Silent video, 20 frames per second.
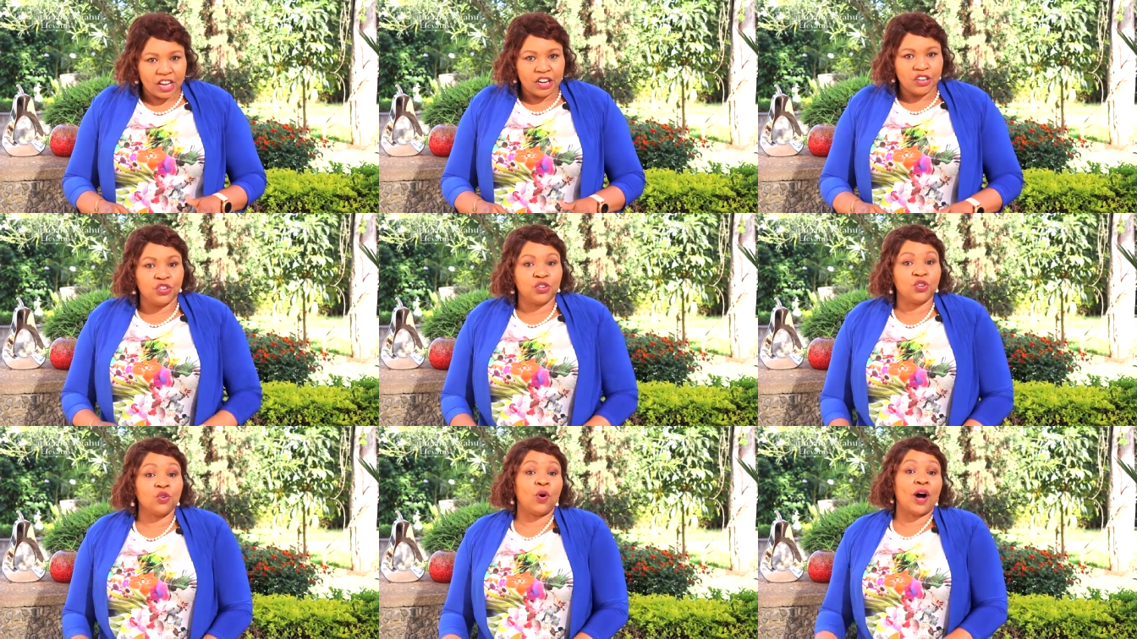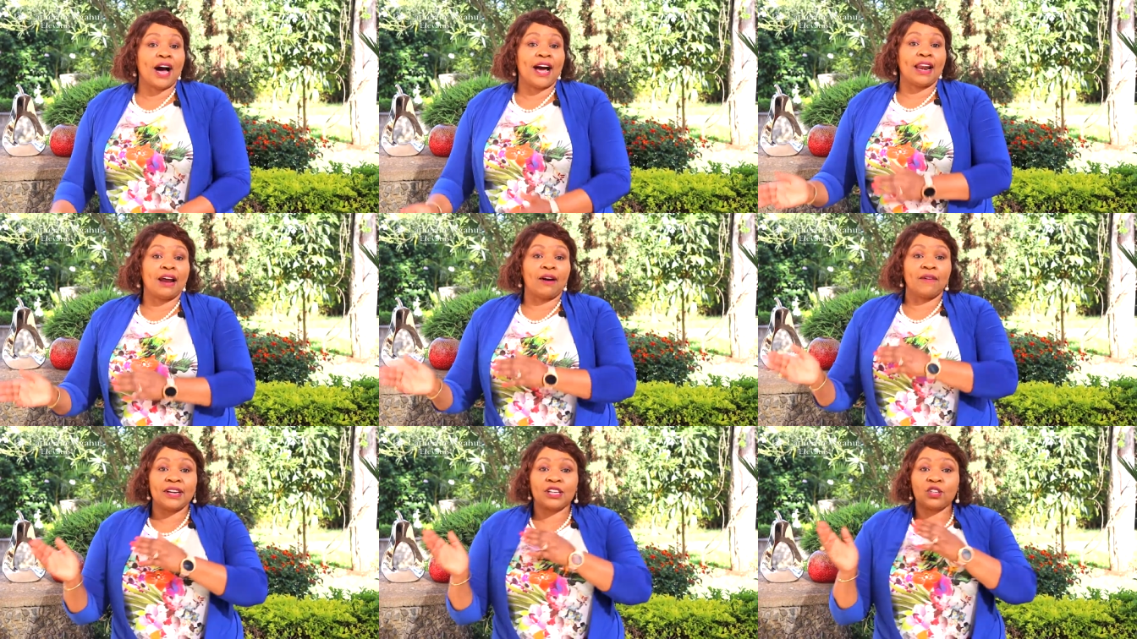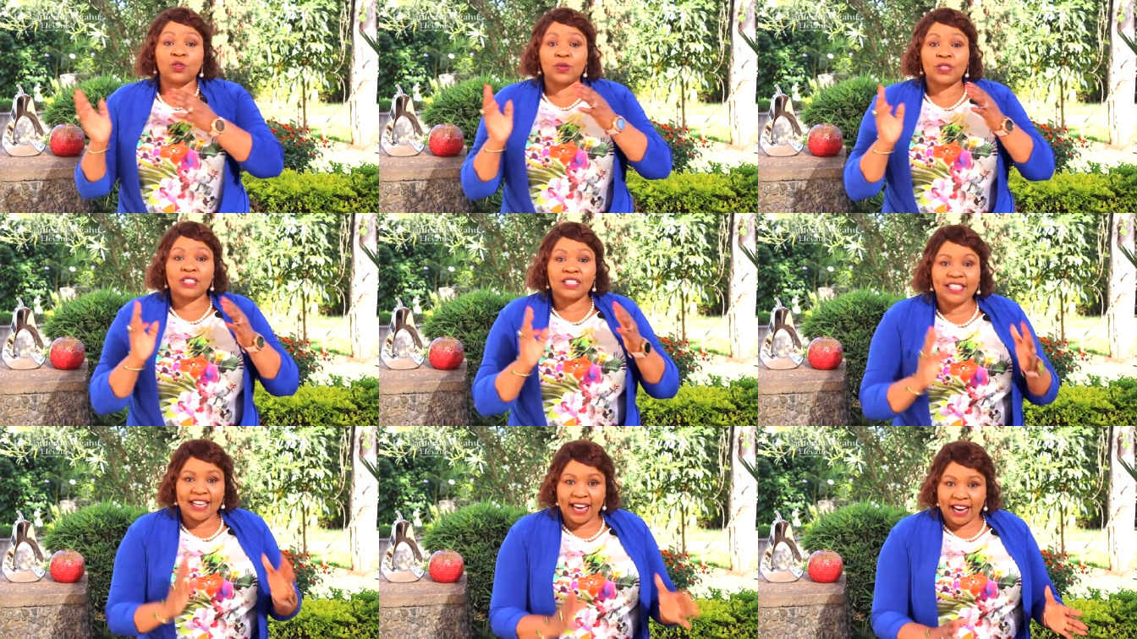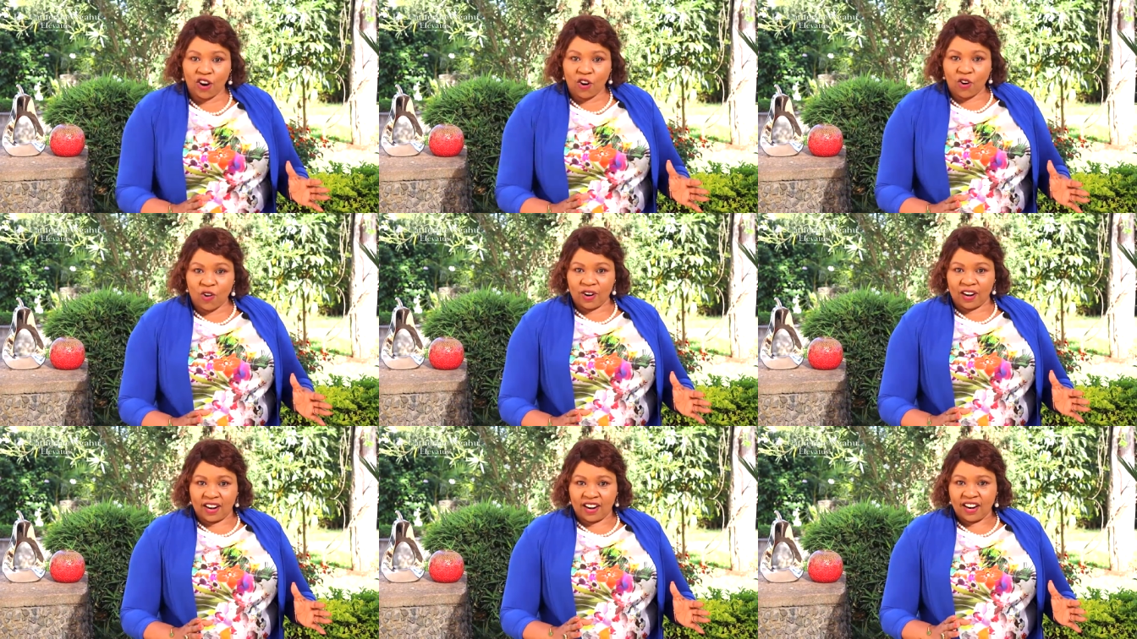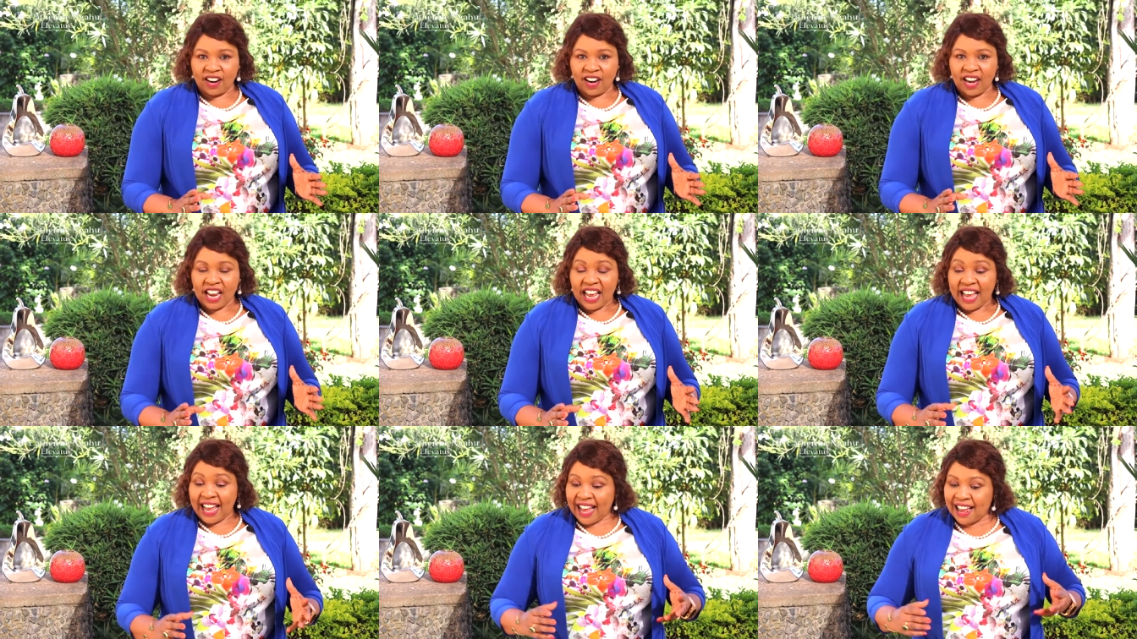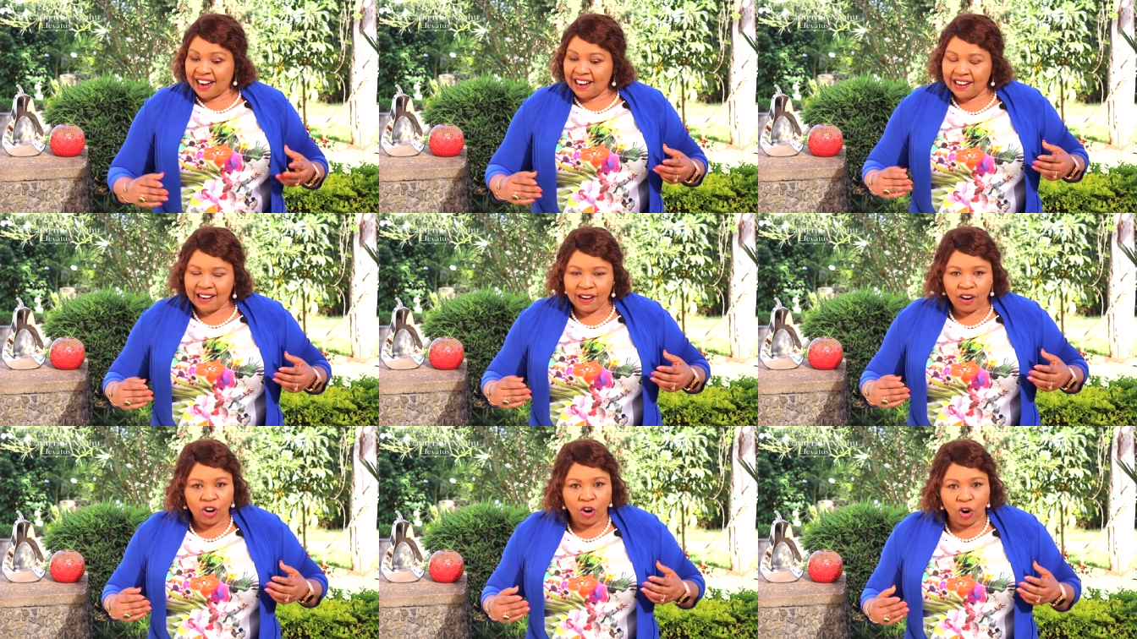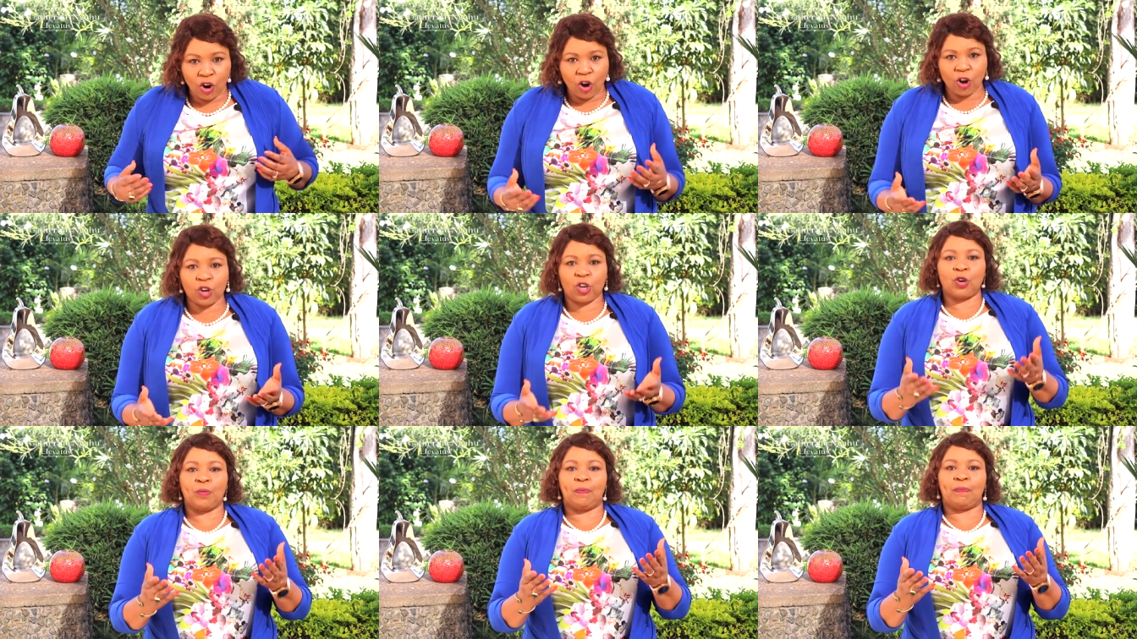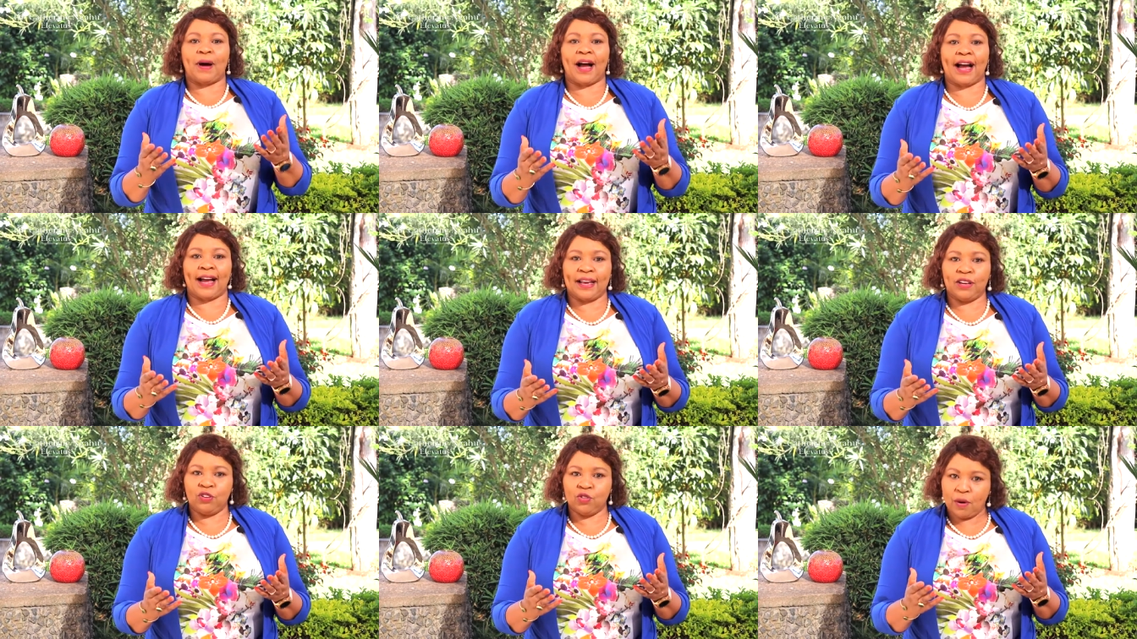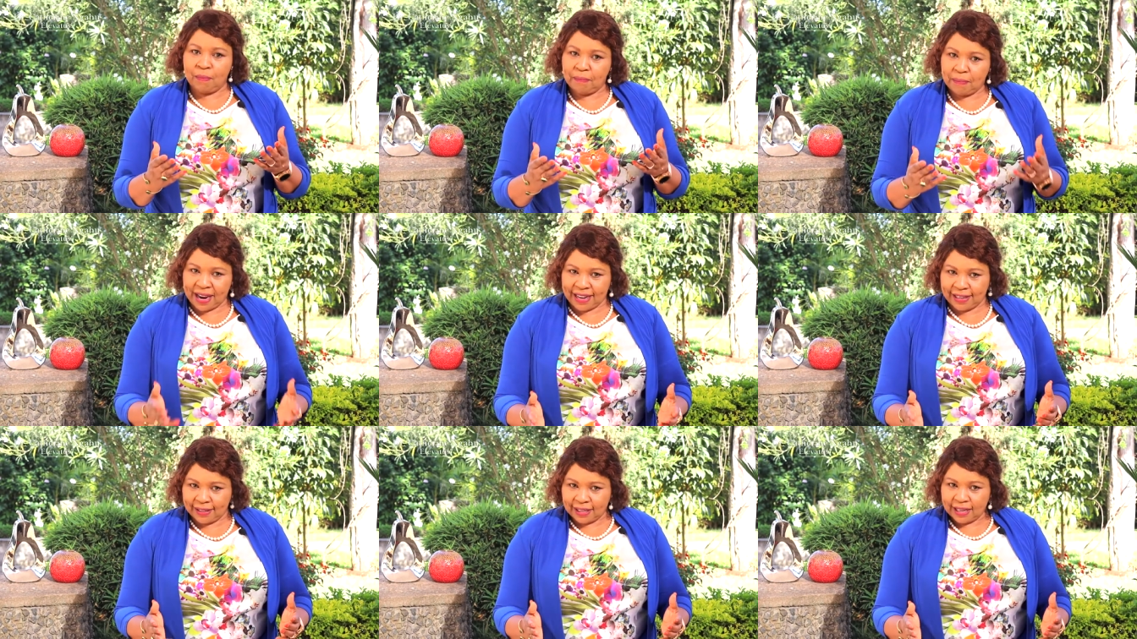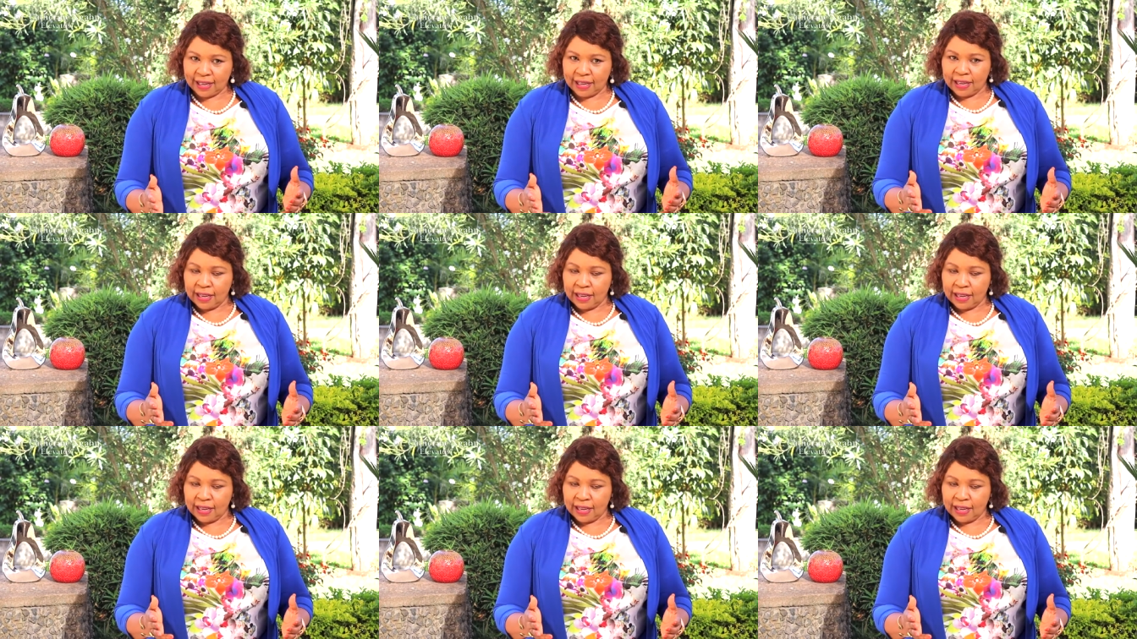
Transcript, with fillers: Do you allow it to stay on and occupy your mind?